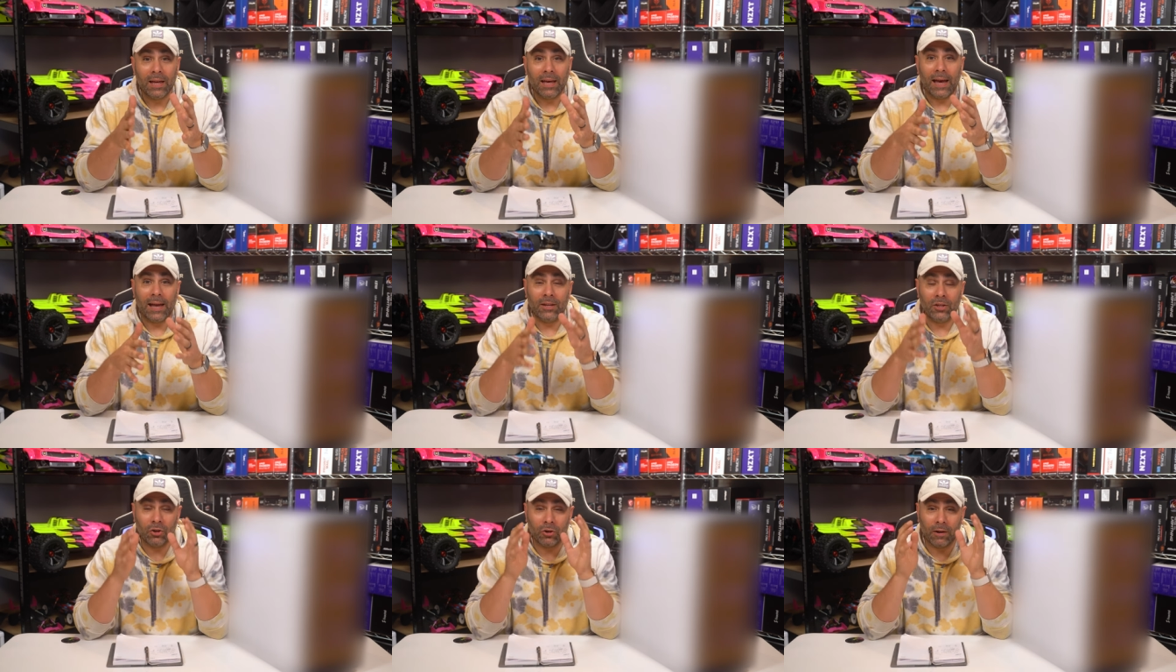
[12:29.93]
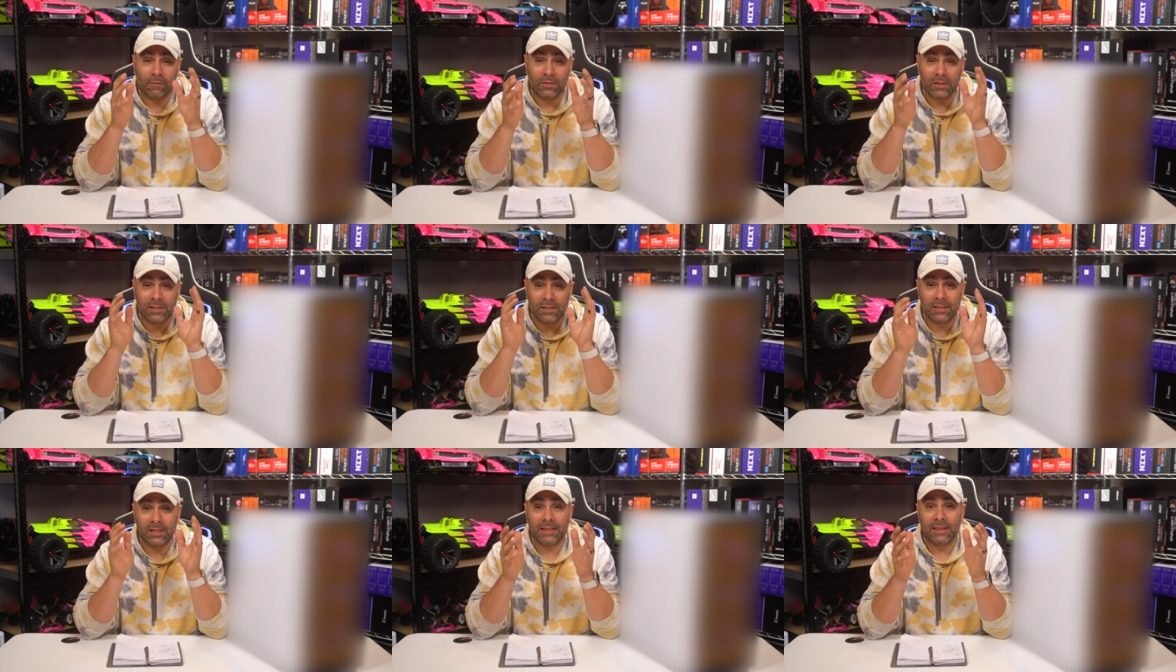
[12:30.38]
And you don't have
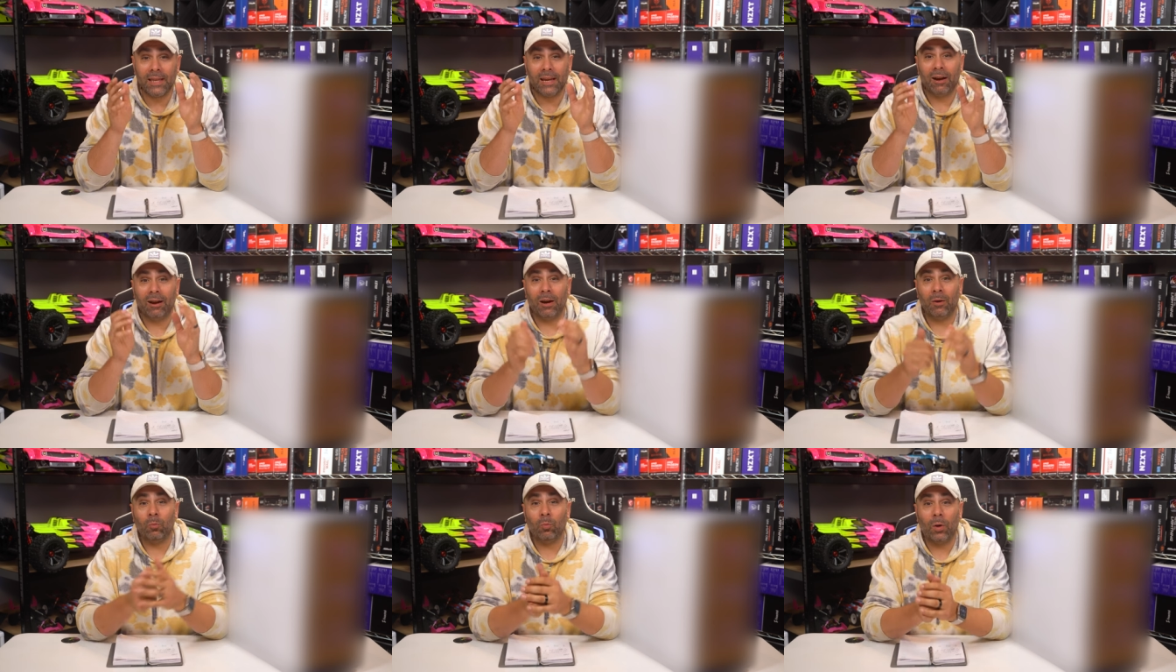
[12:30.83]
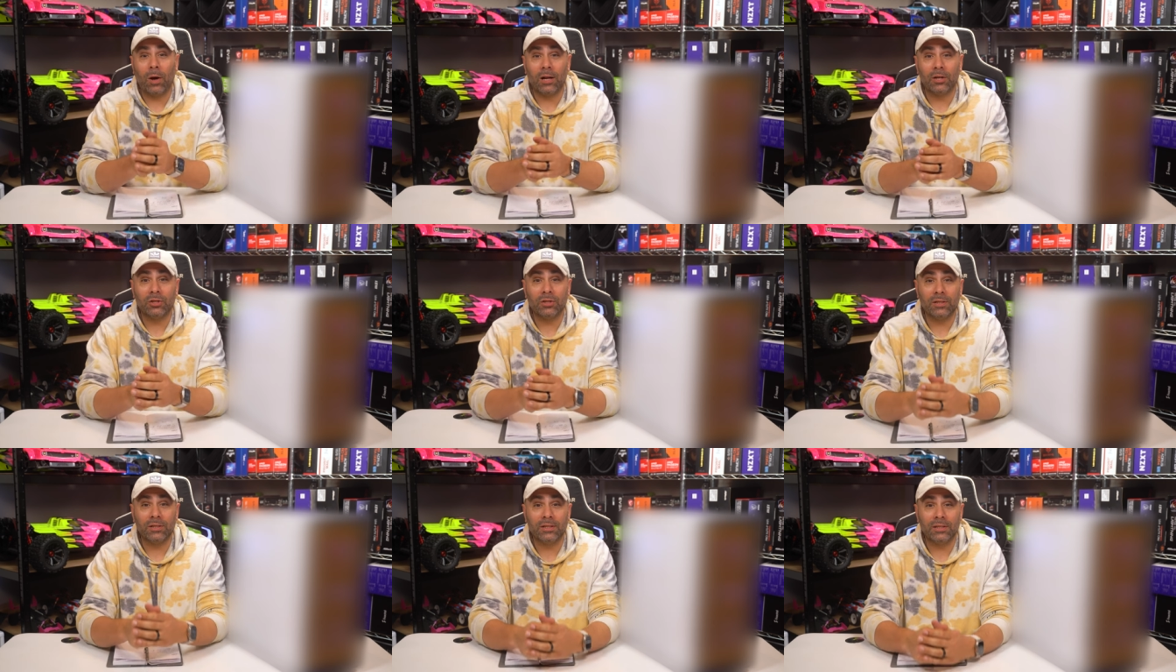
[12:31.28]
to sit there and
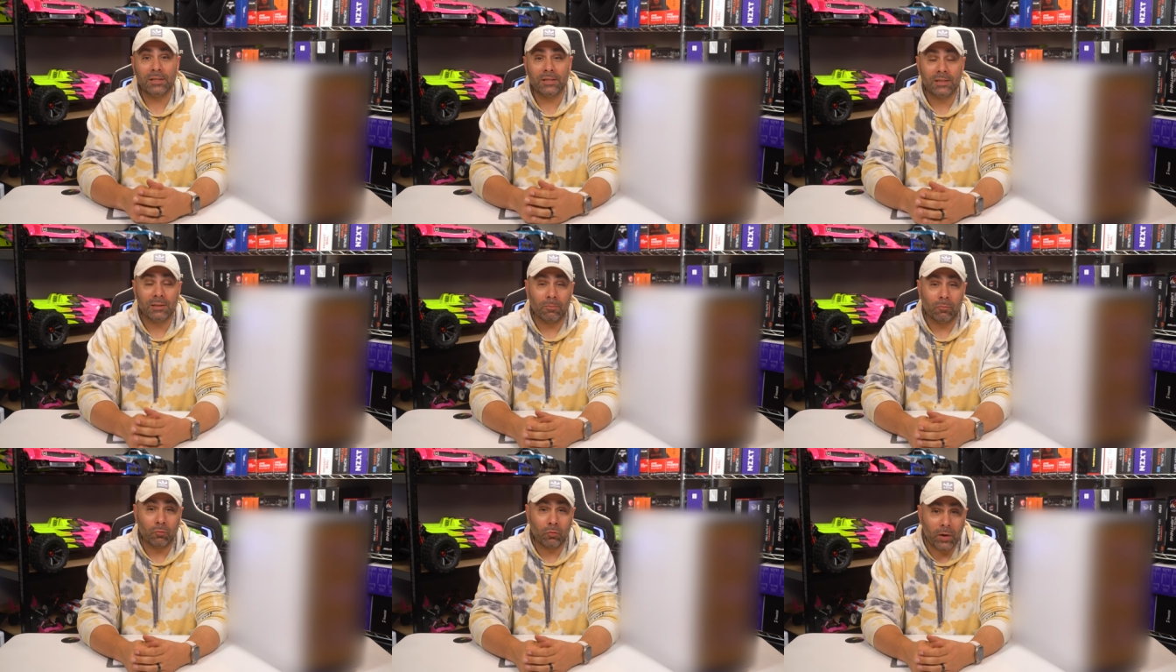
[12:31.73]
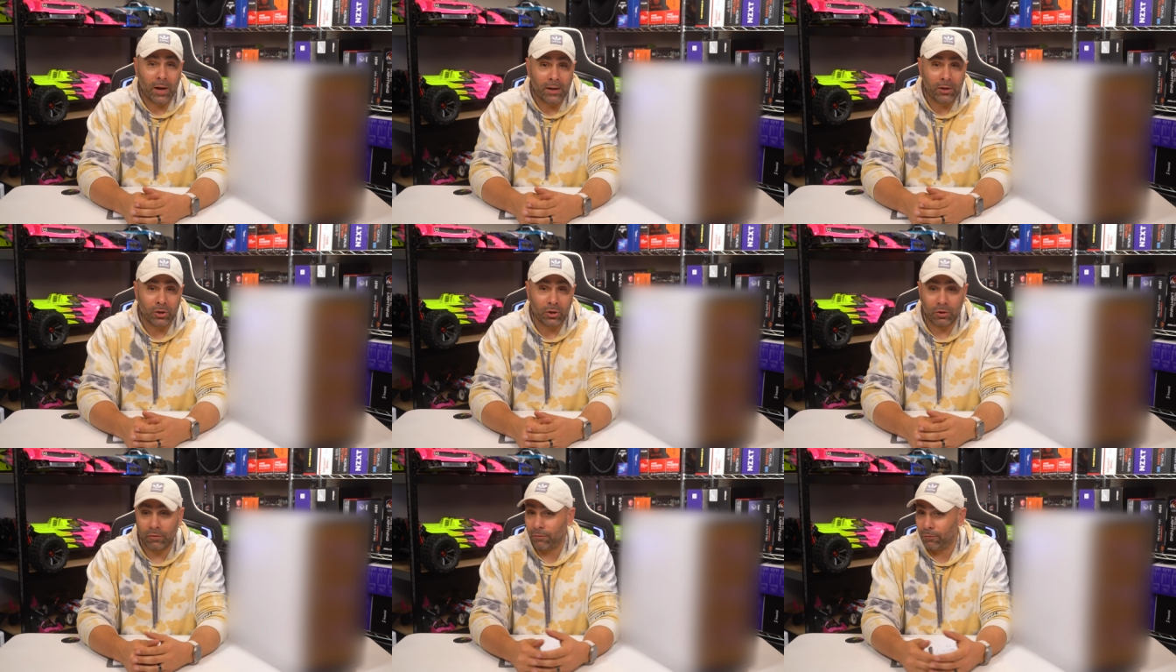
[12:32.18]
watch the system
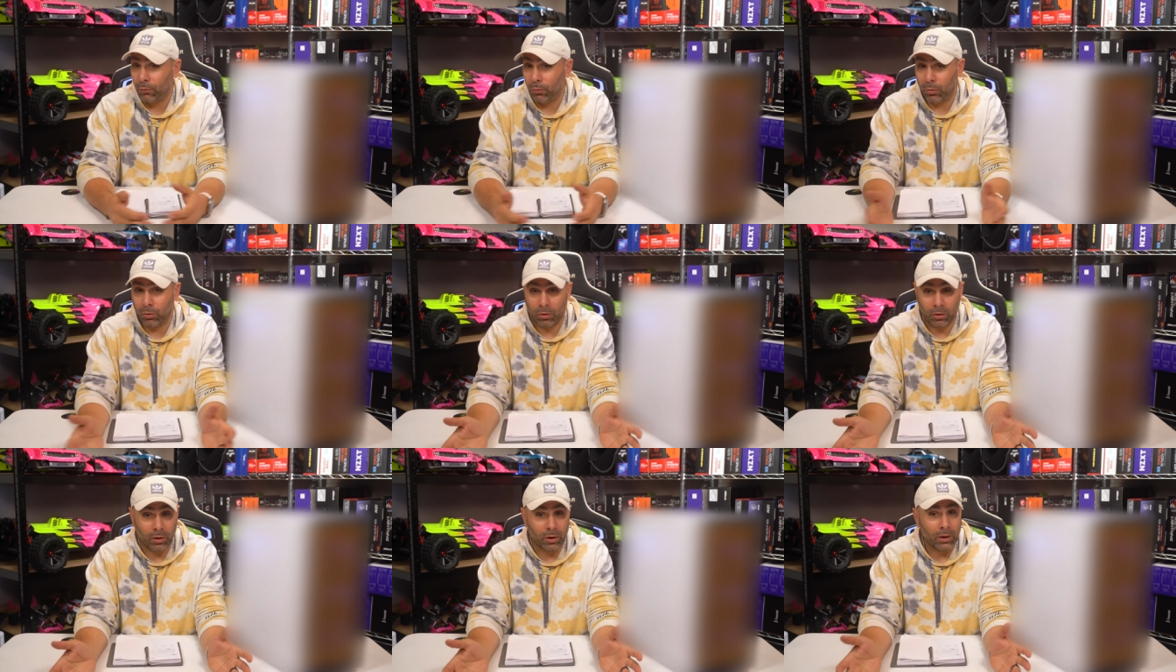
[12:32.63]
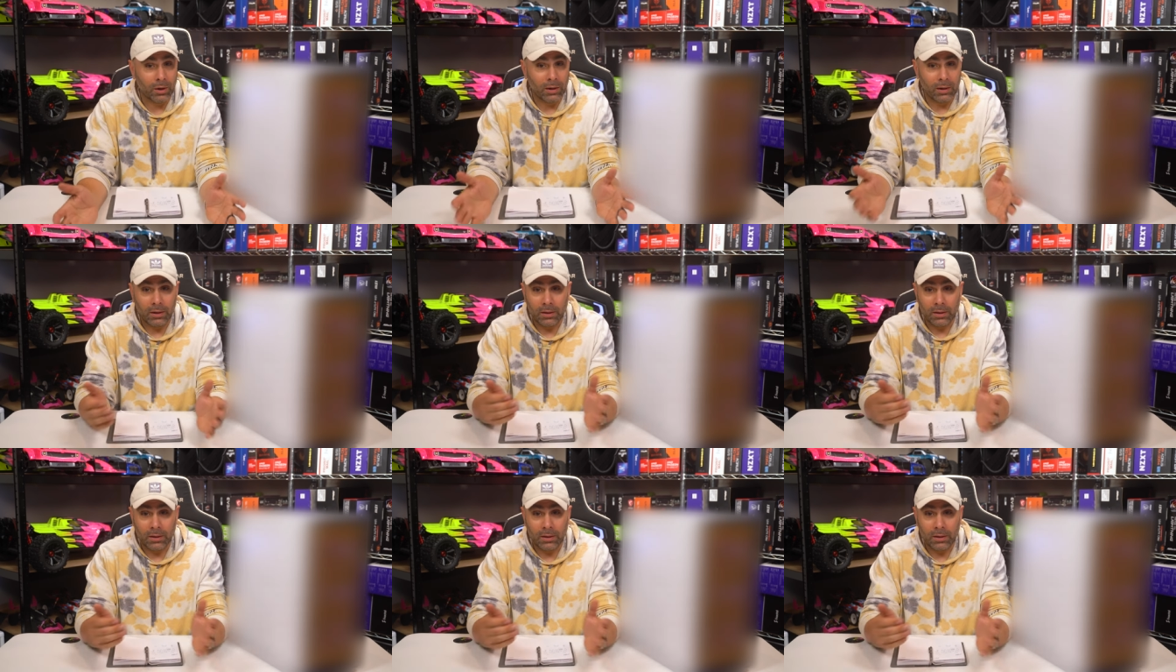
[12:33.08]
render for,